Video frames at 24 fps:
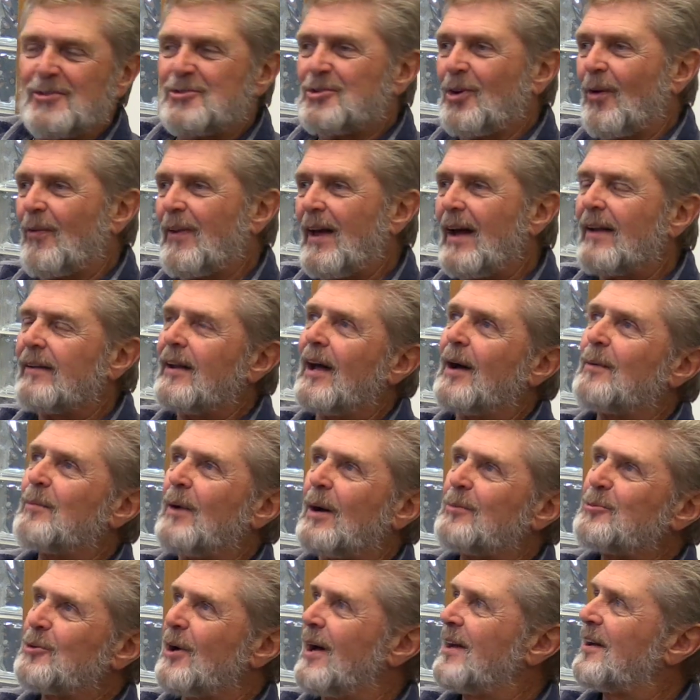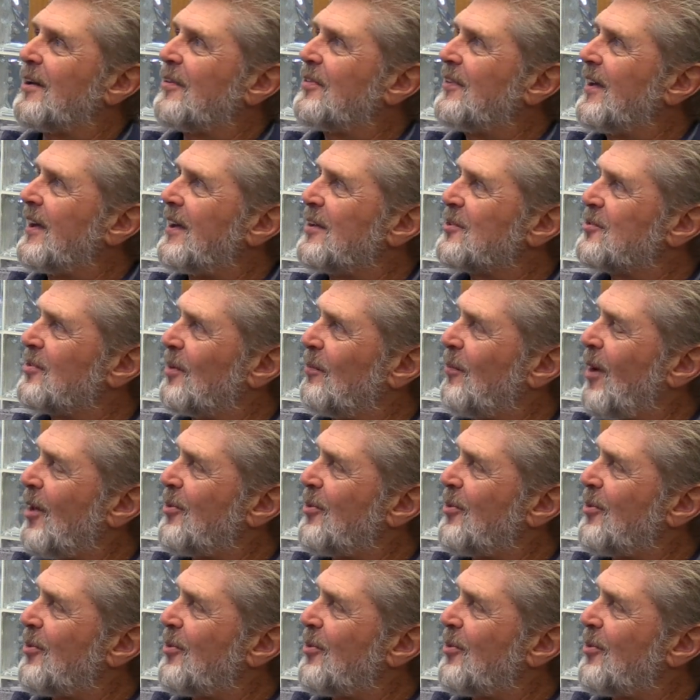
So that I'm trying to think of some